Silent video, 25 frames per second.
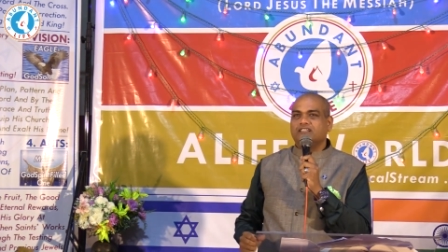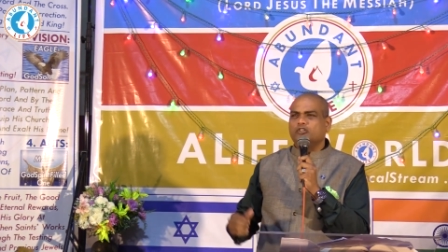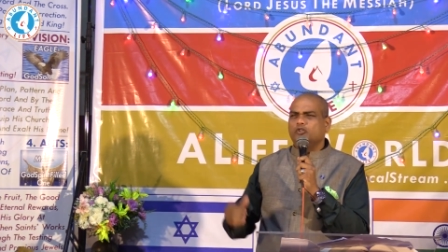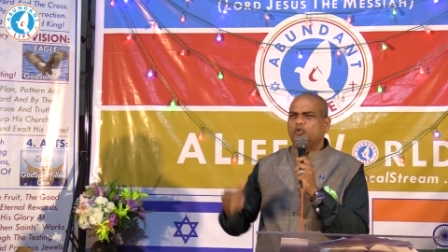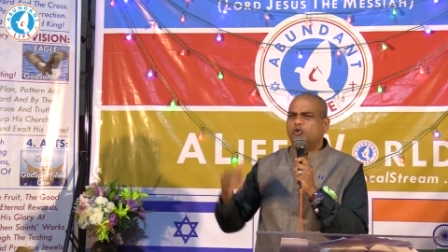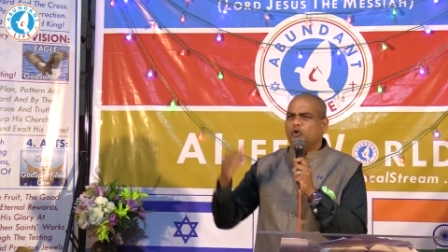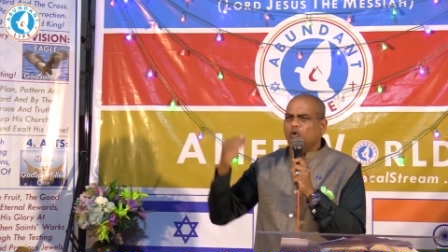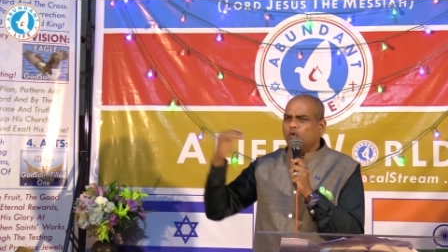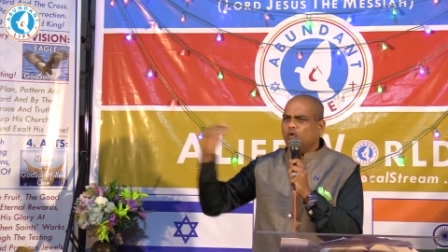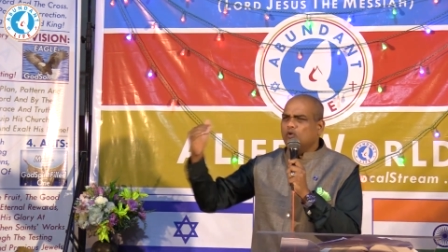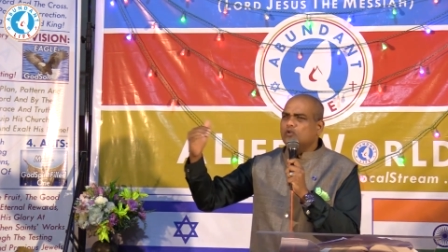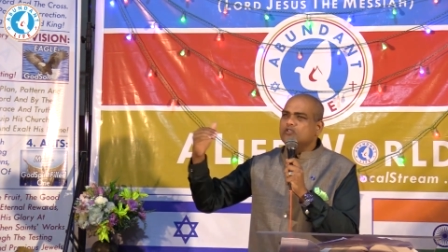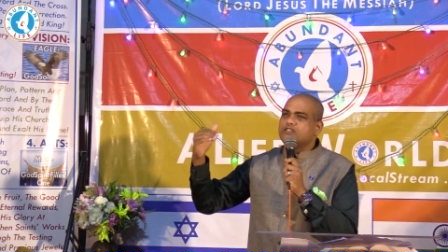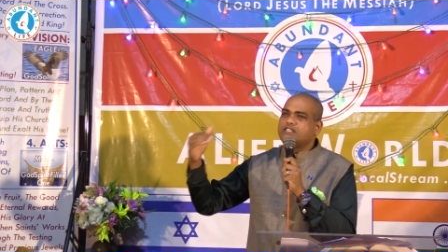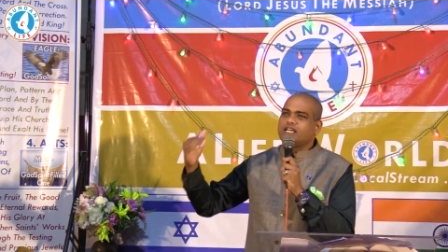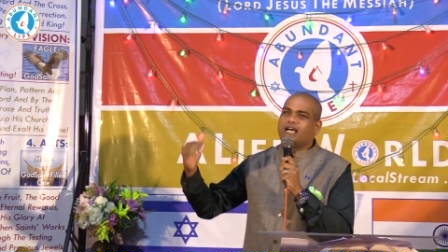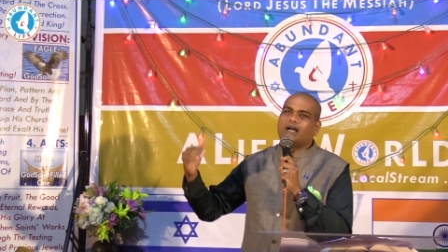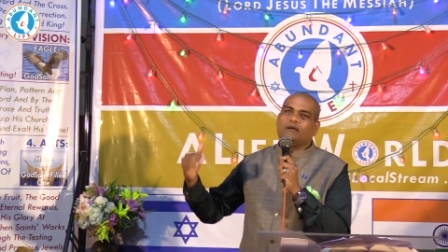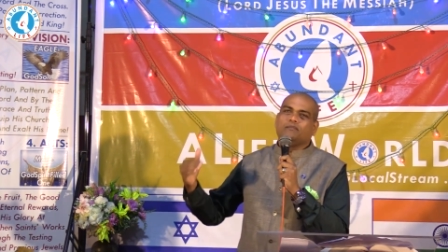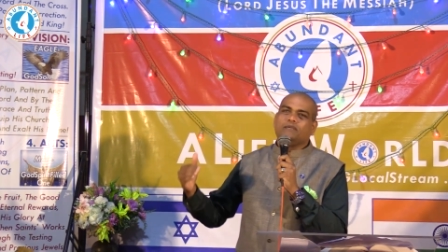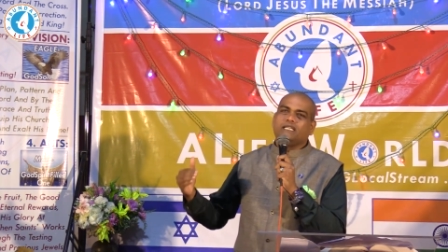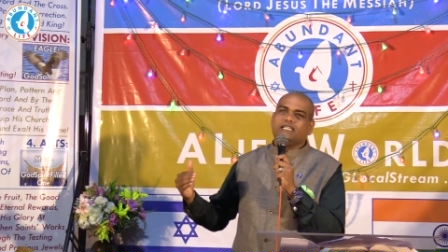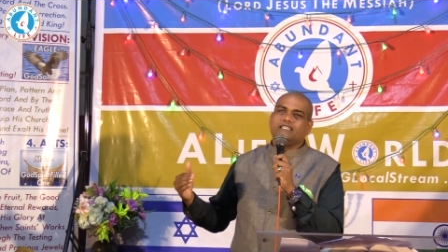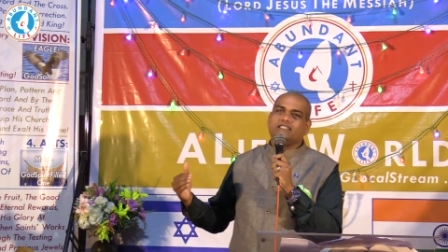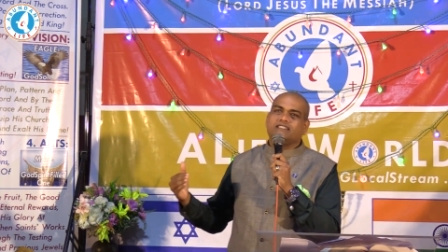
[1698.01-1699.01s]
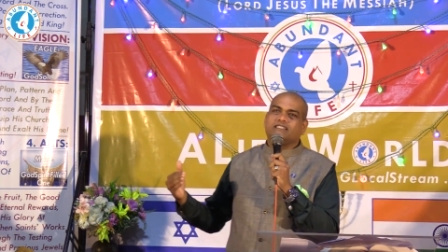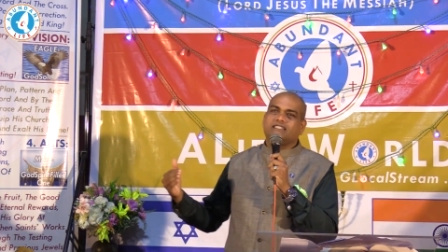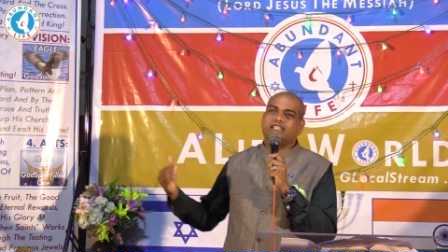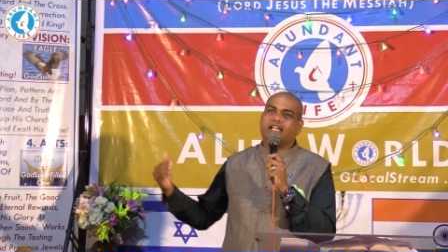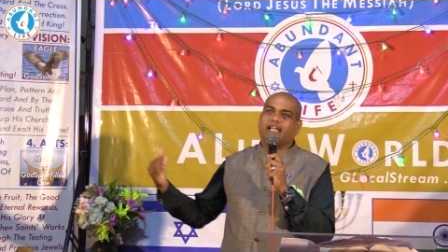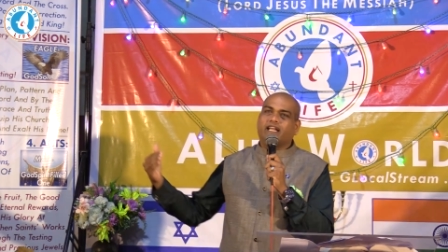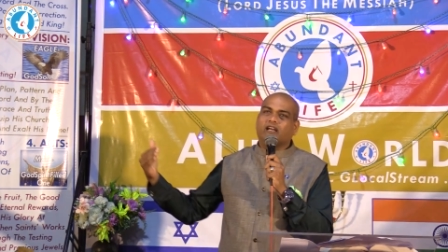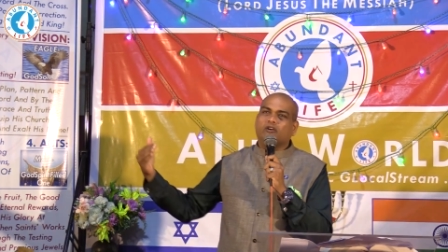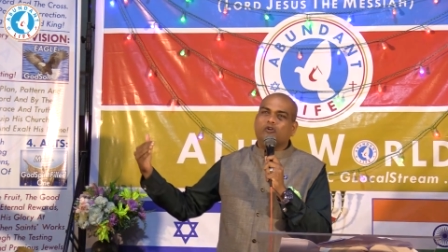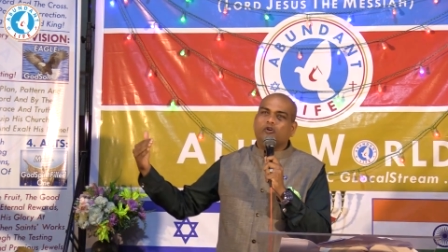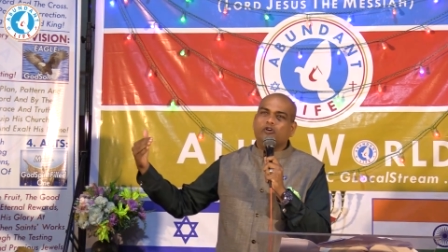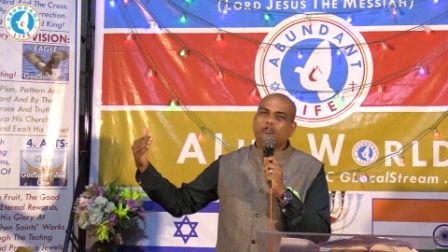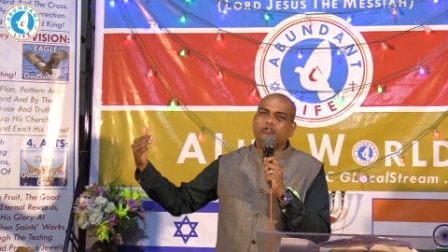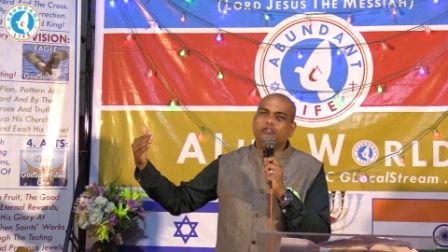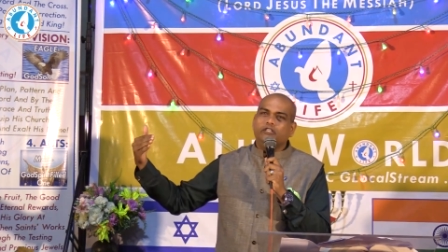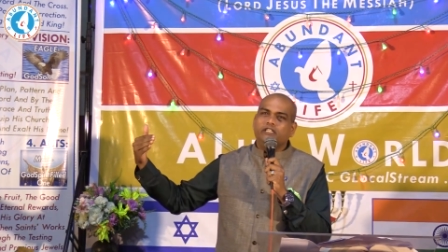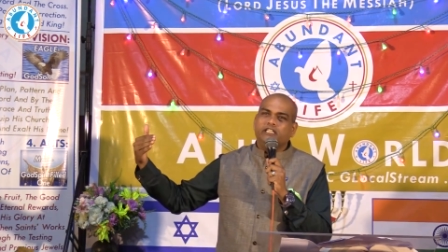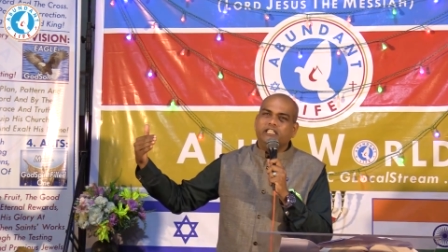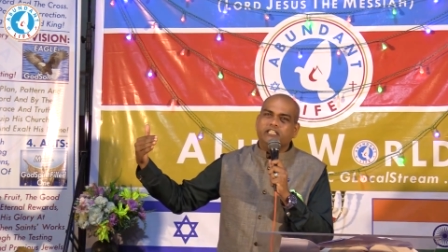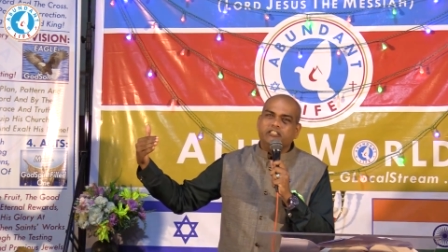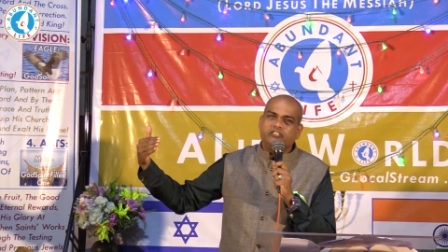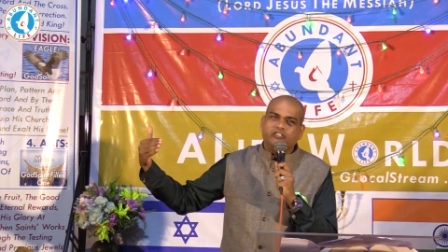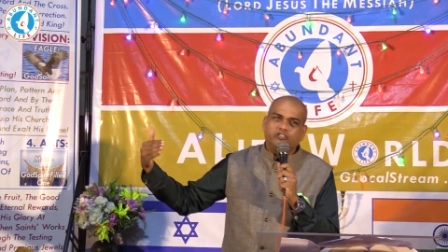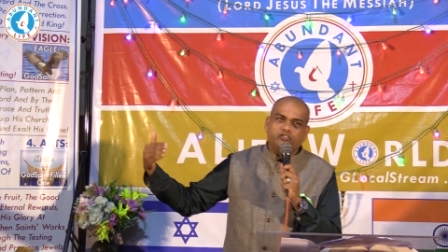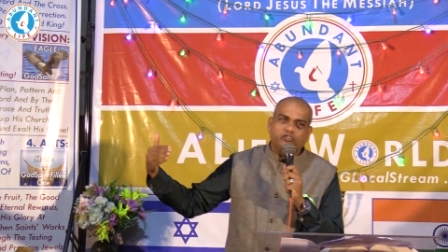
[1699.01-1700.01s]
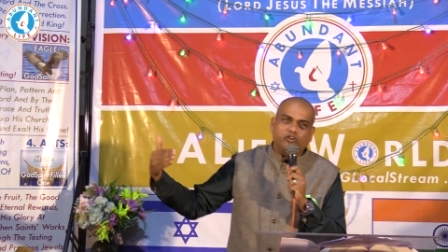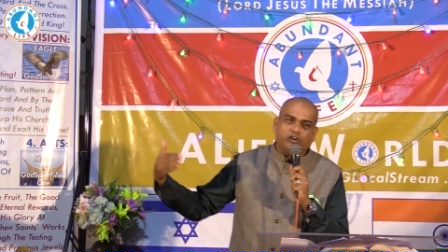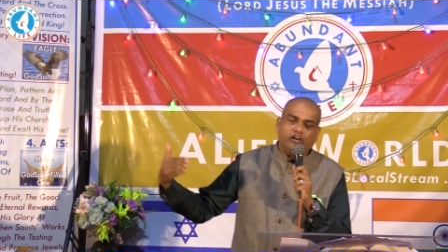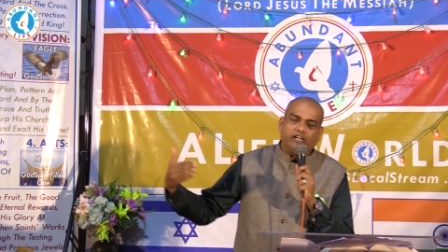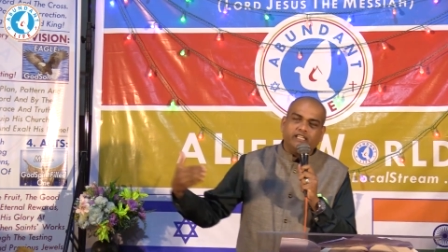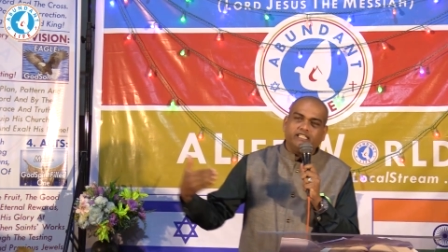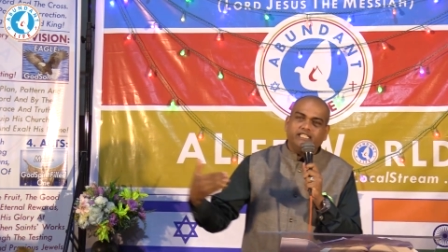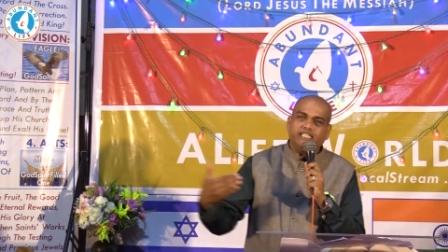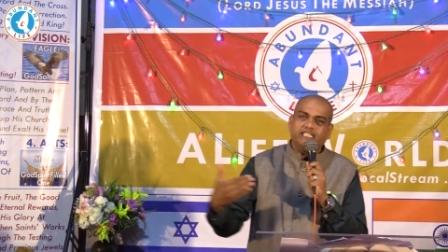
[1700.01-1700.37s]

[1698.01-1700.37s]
Huge armies that are going to destroy